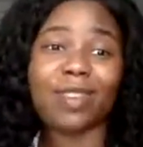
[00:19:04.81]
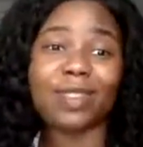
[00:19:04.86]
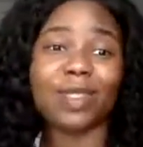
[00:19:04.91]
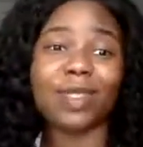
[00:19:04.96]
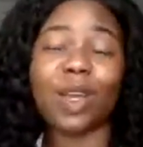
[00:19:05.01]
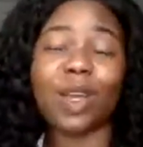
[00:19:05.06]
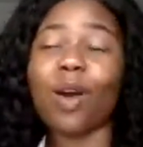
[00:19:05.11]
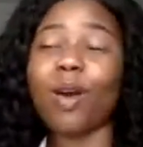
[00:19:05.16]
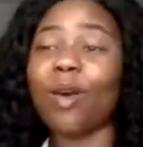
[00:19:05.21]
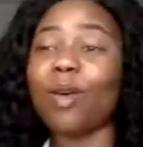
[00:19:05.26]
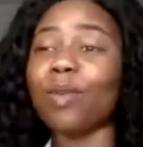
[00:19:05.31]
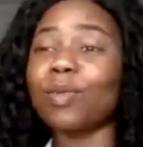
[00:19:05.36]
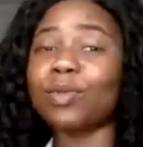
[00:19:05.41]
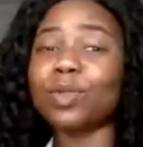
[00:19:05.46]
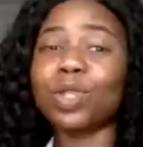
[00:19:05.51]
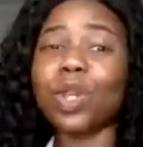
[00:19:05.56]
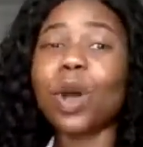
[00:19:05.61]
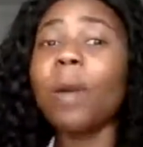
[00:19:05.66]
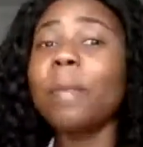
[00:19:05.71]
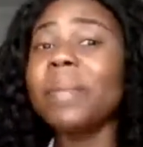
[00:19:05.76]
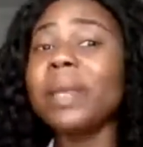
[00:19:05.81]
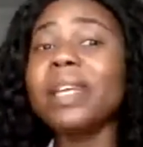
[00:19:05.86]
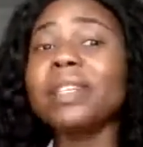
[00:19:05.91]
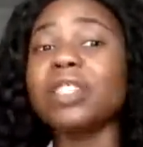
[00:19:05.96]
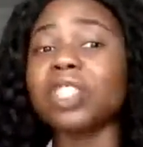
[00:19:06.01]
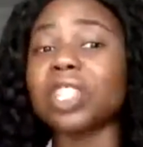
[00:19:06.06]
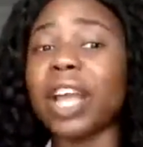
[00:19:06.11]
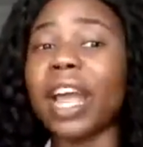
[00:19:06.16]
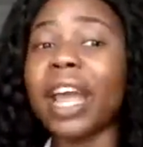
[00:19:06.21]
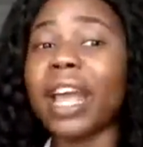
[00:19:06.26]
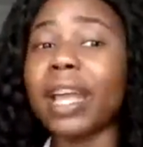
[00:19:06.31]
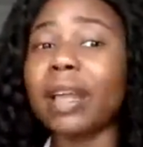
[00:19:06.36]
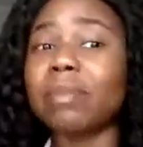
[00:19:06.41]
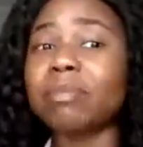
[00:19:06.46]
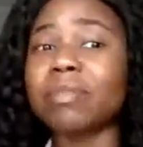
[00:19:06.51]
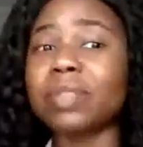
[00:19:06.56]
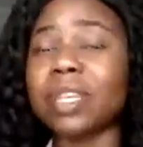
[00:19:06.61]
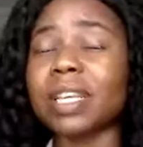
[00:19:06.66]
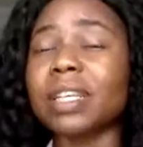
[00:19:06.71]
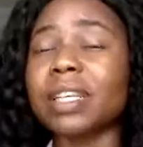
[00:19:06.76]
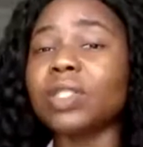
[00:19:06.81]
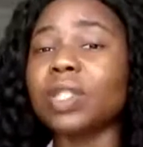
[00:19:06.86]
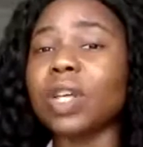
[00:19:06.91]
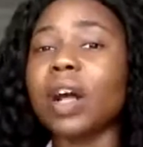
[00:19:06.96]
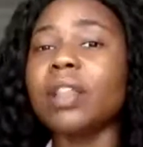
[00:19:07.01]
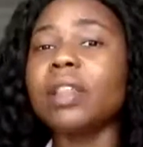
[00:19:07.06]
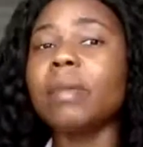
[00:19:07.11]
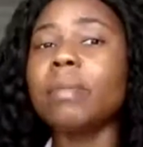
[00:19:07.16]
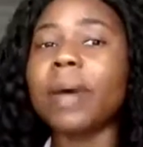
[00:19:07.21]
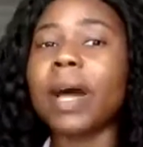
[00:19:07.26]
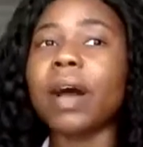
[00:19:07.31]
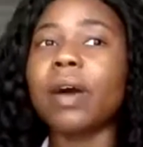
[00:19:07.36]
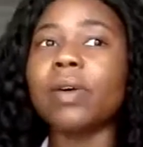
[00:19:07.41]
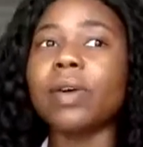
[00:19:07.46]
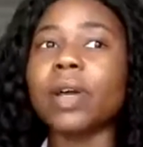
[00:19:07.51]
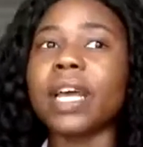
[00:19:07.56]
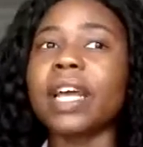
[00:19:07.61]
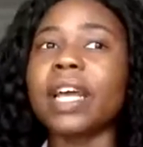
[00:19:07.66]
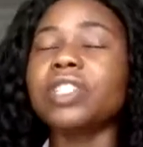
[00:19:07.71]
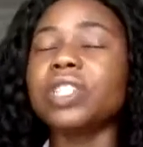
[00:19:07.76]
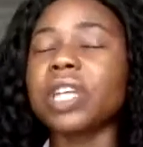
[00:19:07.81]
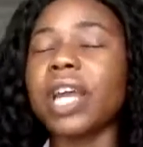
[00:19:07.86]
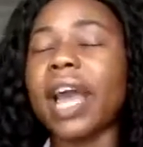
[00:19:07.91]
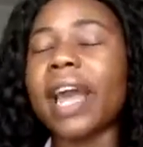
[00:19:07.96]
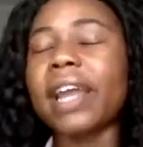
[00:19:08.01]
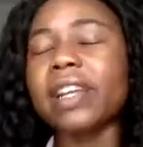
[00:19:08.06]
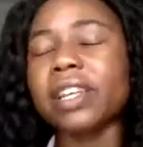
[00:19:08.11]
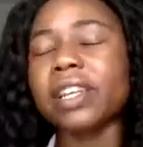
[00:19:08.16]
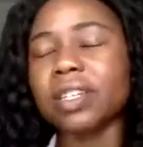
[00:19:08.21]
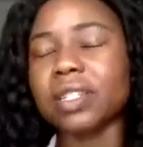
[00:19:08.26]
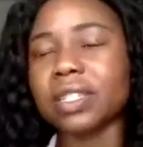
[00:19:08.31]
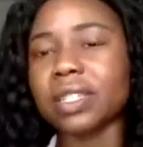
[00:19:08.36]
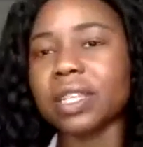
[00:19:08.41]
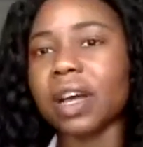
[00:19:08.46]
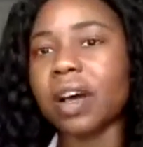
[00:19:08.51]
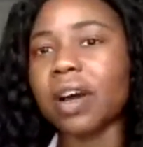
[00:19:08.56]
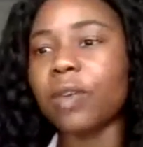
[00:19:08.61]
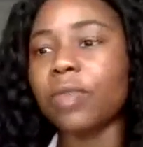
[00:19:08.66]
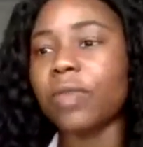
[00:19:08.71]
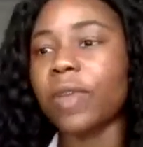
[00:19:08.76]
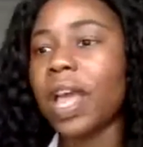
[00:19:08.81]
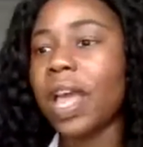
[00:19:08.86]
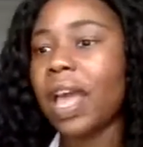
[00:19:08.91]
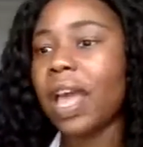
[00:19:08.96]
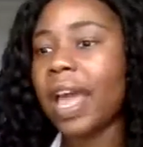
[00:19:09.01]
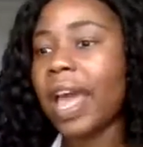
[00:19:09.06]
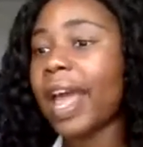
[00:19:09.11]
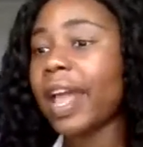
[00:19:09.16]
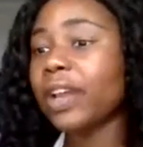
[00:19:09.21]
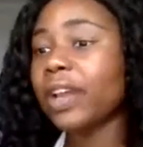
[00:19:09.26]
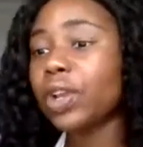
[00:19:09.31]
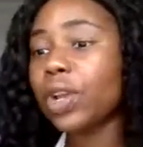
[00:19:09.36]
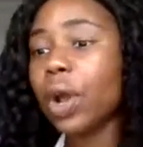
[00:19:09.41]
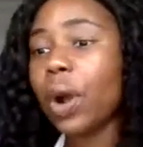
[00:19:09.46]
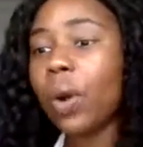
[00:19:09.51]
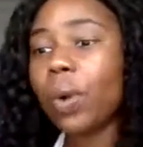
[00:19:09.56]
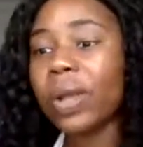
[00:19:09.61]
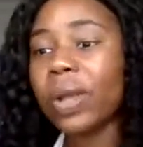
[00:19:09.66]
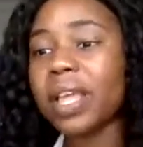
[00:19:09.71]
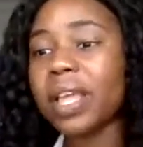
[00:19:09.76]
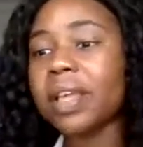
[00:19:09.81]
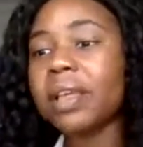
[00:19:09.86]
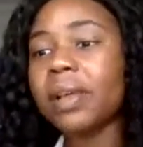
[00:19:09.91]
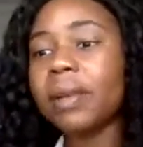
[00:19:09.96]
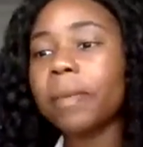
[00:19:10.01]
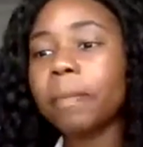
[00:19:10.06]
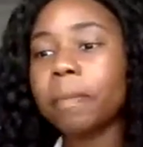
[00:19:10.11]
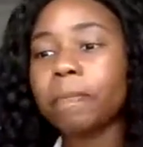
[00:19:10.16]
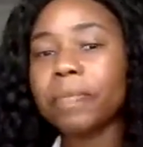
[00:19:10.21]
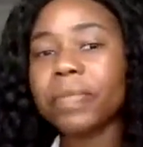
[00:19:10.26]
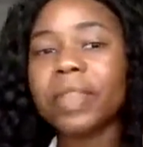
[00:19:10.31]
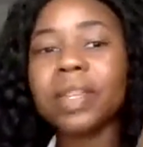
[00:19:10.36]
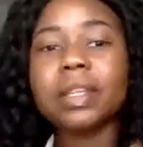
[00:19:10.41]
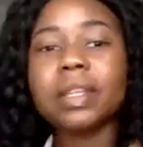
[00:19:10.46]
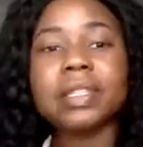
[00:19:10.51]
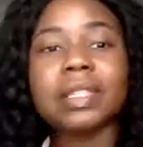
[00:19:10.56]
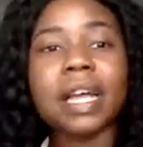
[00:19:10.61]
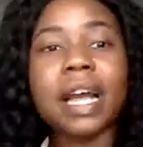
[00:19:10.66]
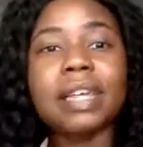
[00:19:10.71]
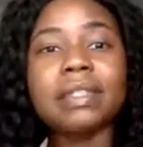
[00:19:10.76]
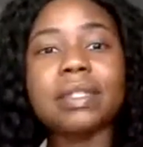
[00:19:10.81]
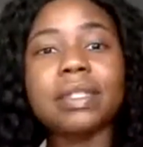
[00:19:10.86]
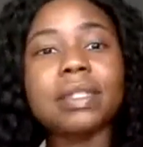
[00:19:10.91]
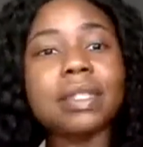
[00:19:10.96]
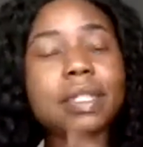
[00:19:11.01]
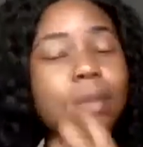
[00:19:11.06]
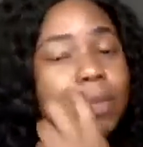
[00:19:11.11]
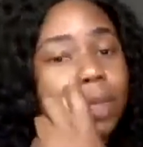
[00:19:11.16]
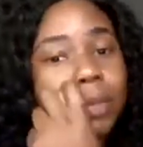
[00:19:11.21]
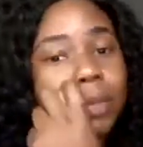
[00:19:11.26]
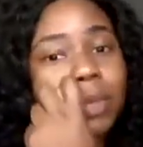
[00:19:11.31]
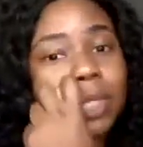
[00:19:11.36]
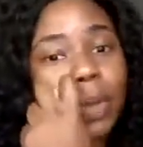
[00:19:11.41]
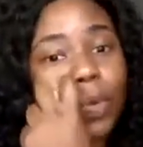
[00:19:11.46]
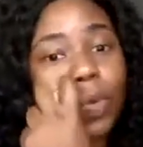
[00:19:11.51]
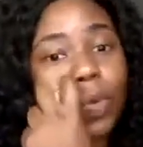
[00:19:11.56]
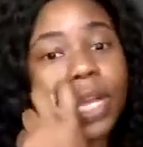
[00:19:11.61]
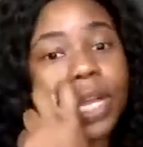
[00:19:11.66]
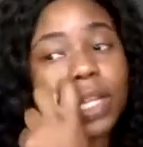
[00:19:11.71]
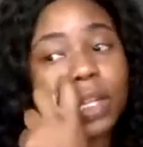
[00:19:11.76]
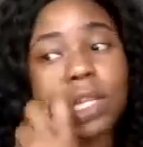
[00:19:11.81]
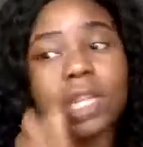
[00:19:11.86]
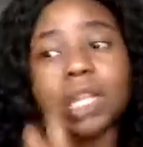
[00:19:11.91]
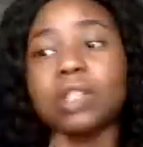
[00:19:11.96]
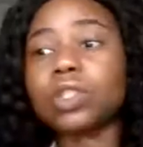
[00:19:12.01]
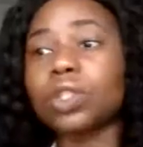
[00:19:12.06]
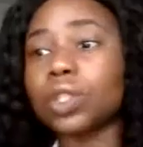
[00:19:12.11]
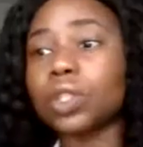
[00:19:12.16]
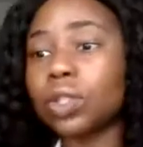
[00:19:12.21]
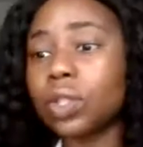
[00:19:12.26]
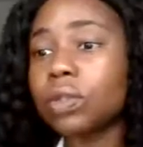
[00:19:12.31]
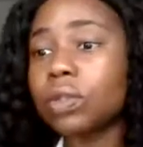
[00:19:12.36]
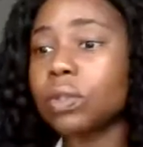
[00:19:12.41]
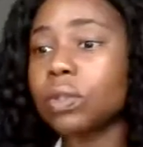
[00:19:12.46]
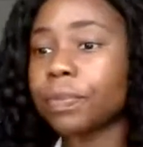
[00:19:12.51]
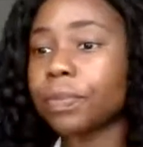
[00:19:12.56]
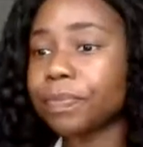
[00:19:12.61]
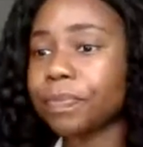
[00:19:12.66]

So don't be ashamed. It's all about educating yourself and knowing the signs and symptoms and what you need to do.